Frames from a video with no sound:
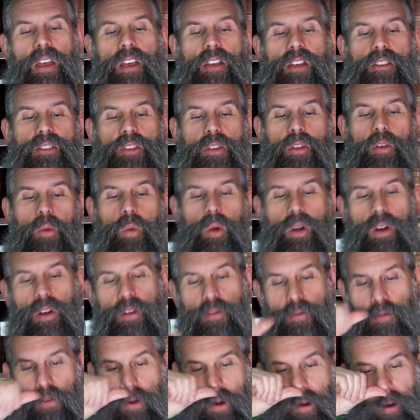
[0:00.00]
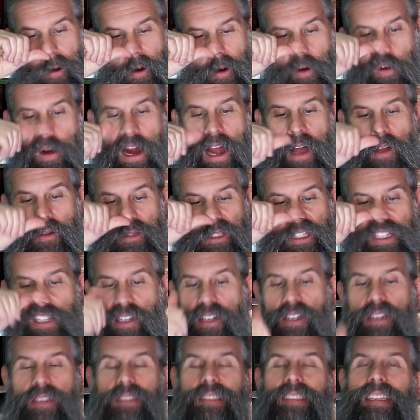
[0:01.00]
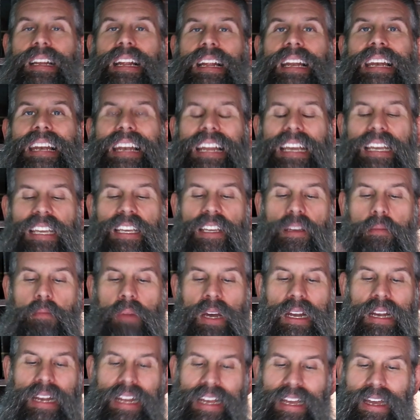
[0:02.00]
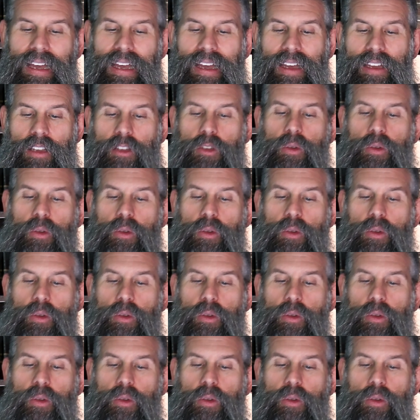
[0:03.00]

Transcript: So the word for crowned here is lehimalech.